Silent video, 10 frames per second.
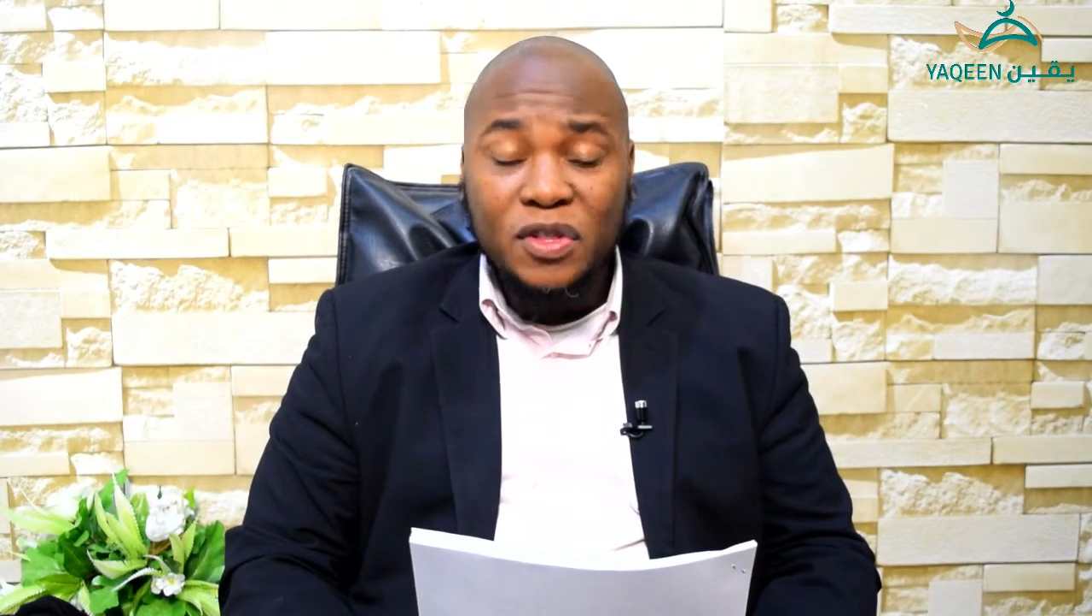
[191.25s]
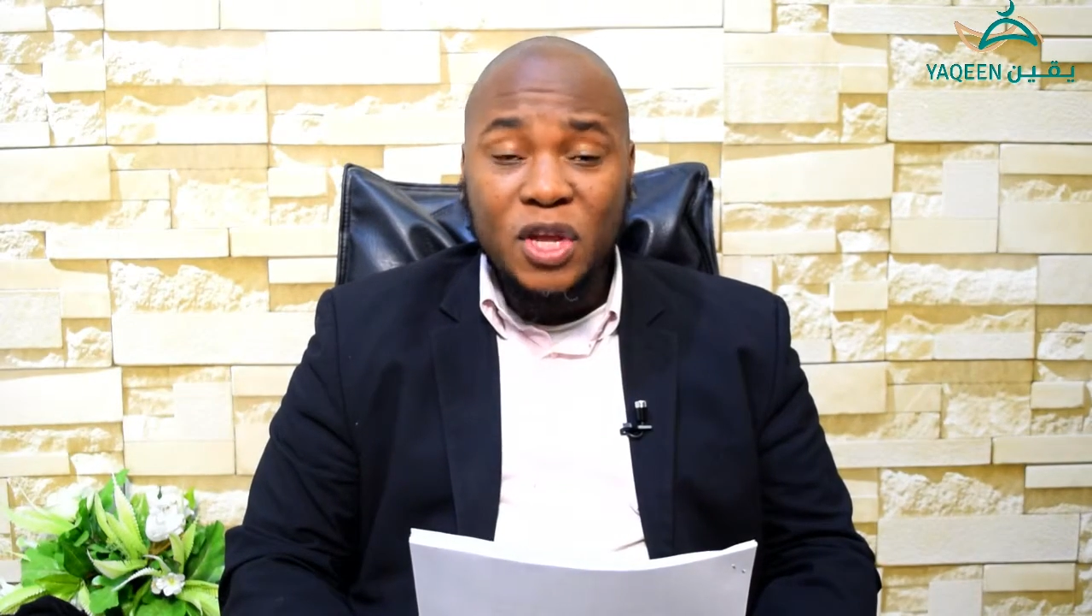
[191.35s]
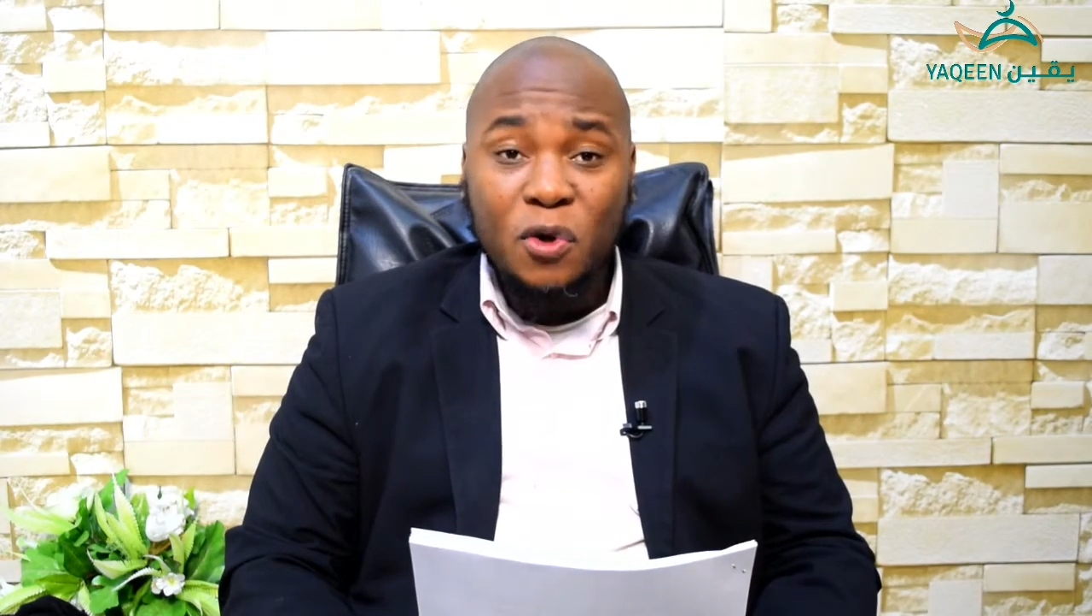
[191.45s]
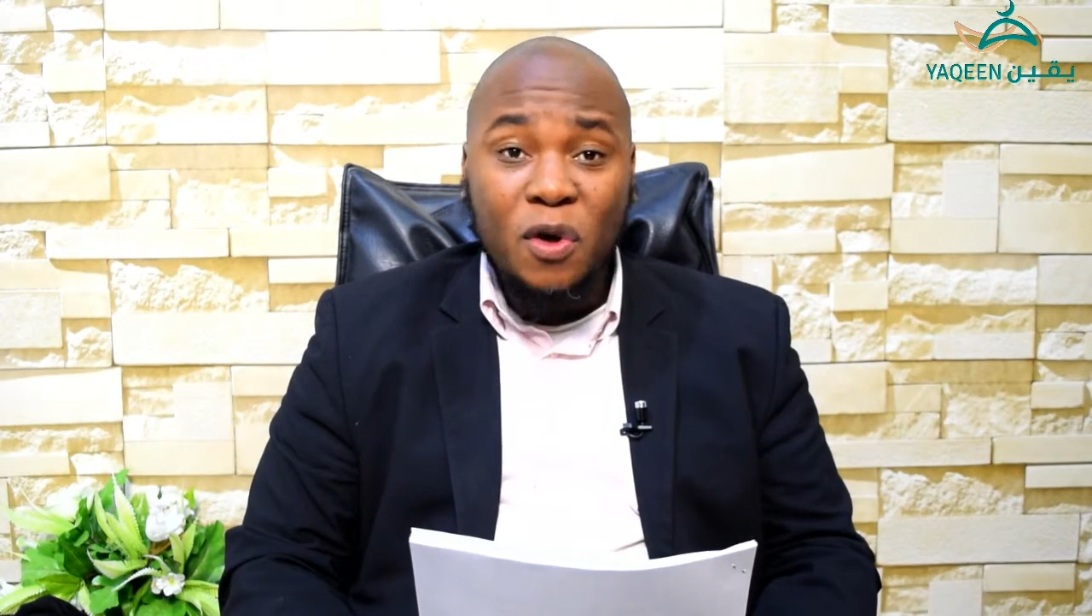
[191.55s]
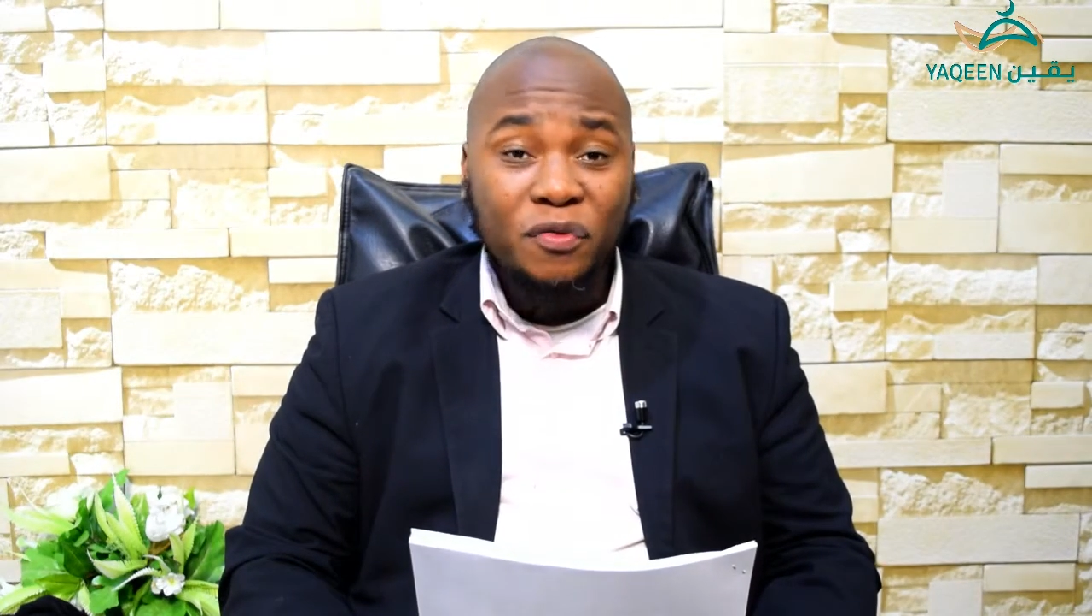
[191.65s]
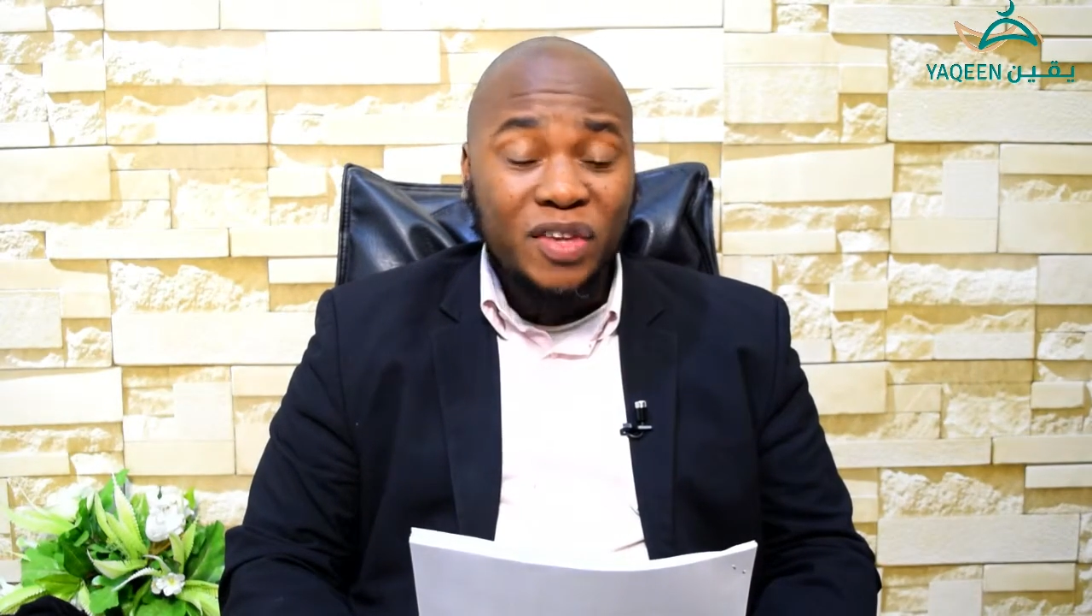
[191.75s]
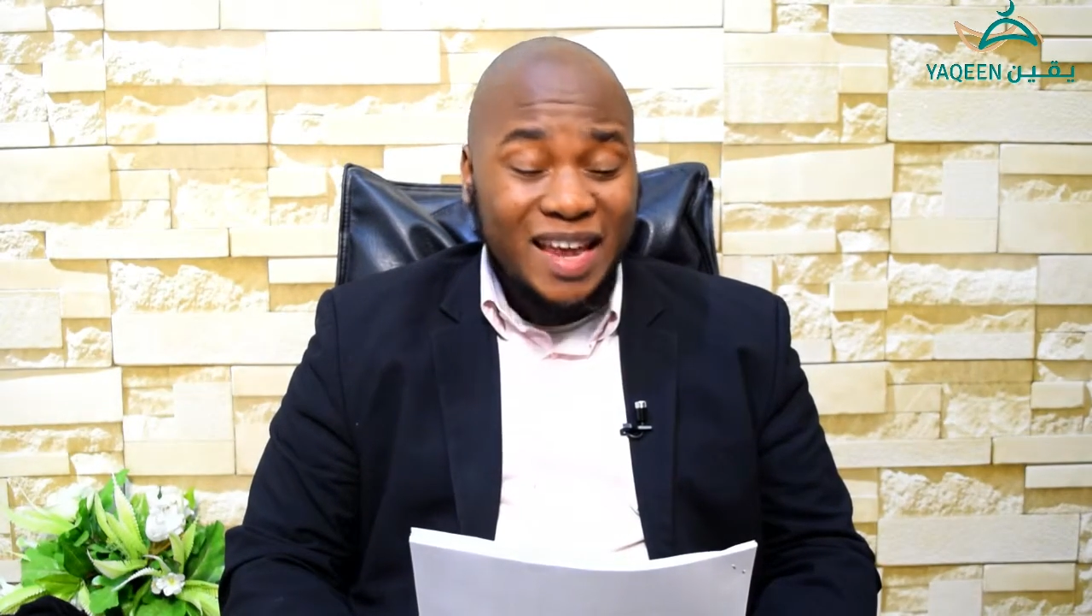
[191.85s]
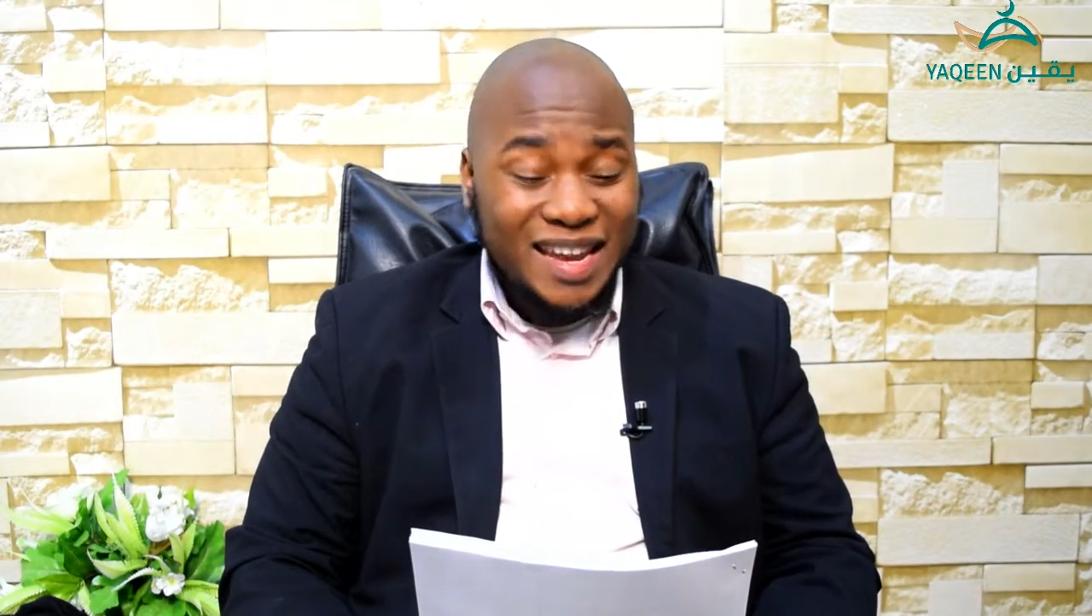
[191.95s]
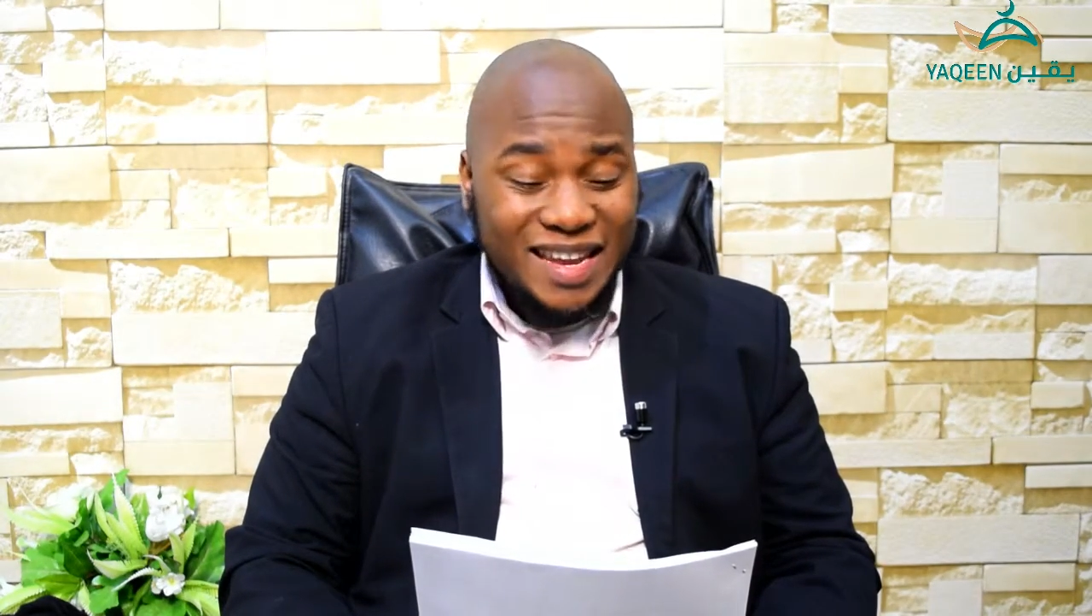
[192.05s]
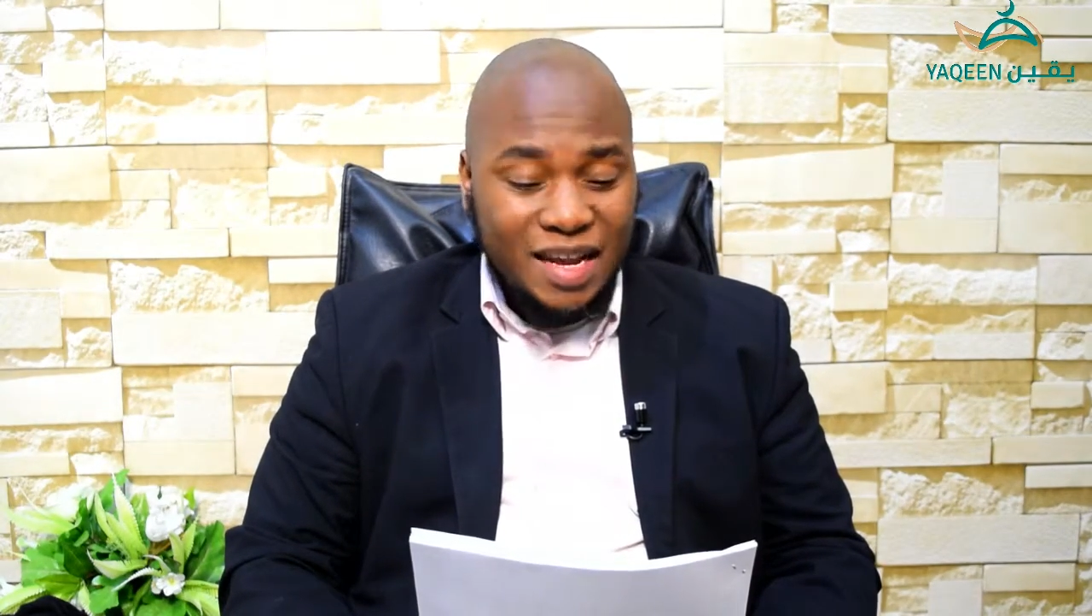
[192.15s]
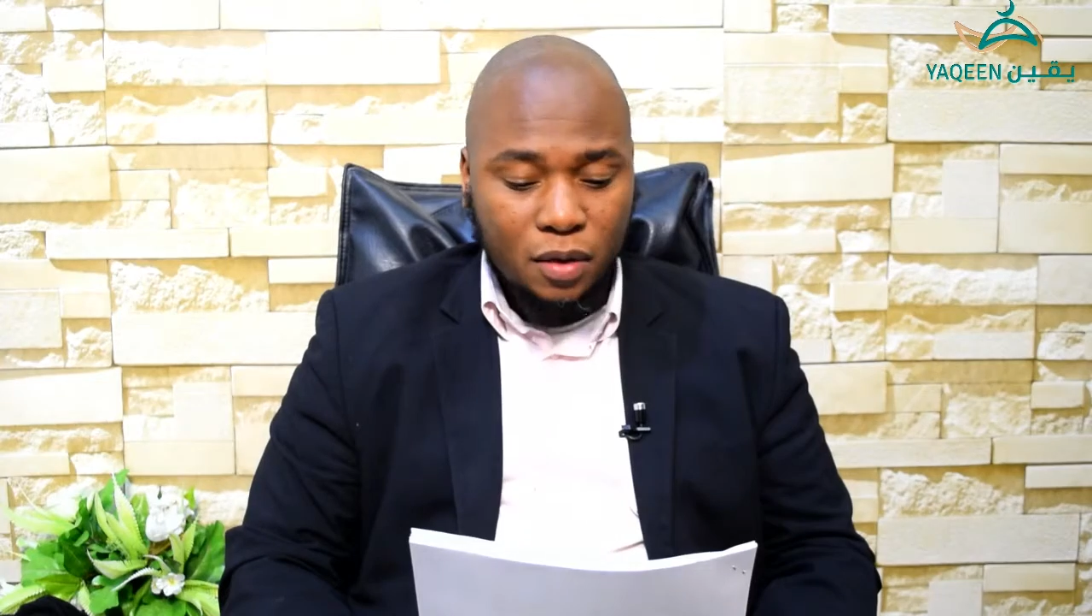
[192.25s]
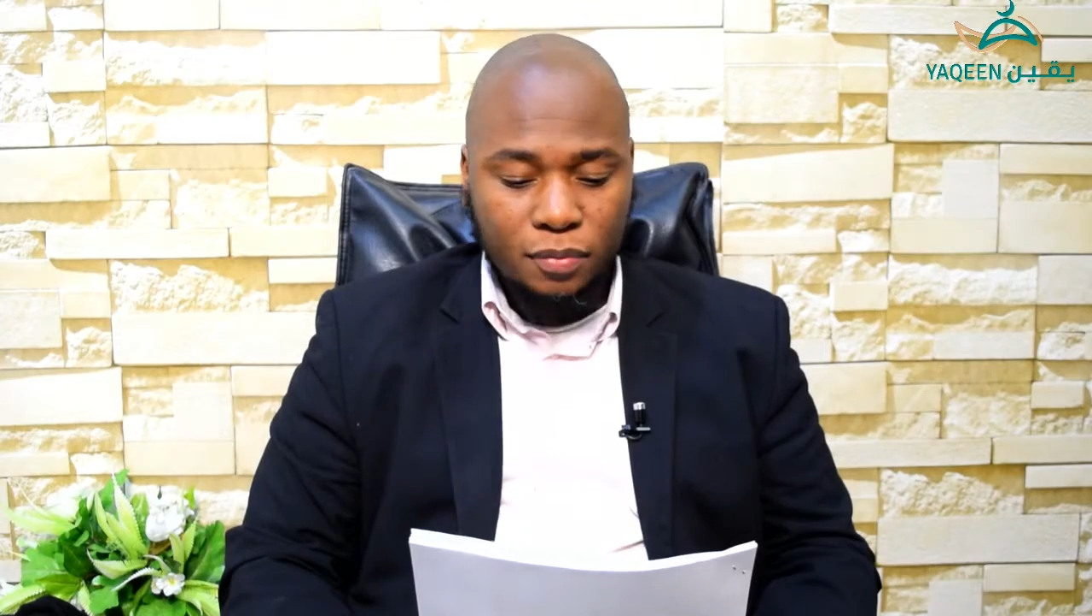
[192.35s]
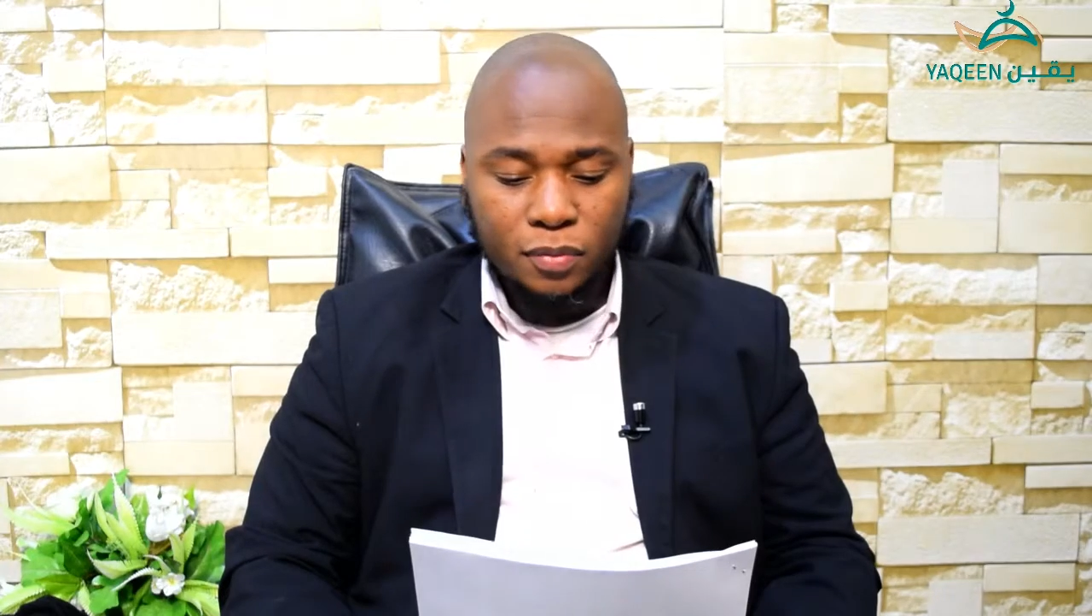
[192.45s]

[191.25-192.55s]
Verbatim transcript: near of kin,